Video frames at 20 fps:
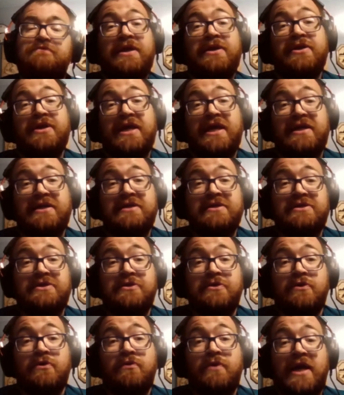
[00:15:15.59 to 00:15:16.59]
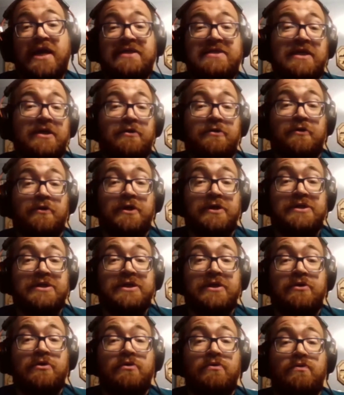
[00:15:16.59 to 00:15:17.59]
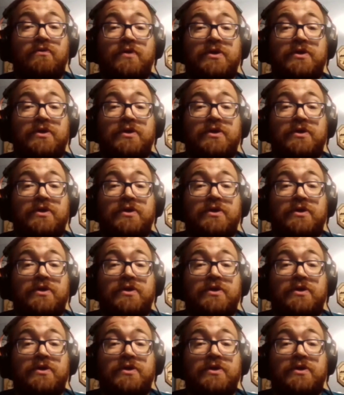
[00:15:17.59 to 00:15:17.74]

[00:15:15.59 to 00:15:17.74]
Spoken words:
But then you get into 1932,